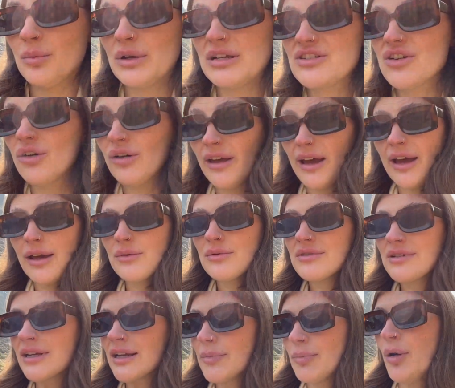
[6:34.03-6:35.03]
we saw cows,
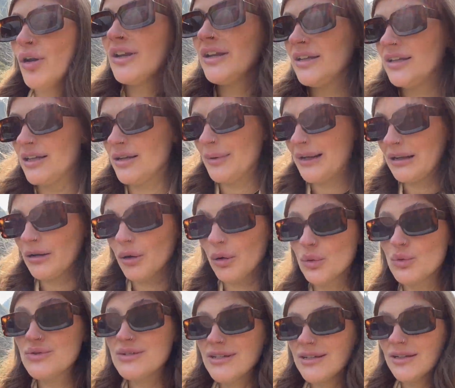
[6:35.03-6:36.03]
and he pointed and he went,
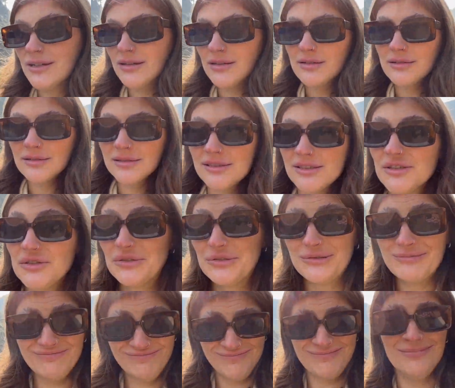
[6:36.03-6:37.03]
Lucy. So,
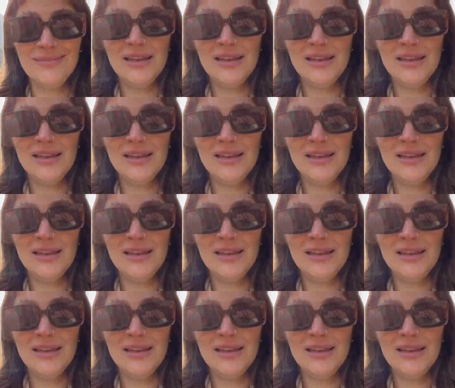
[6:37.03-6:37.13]
cow.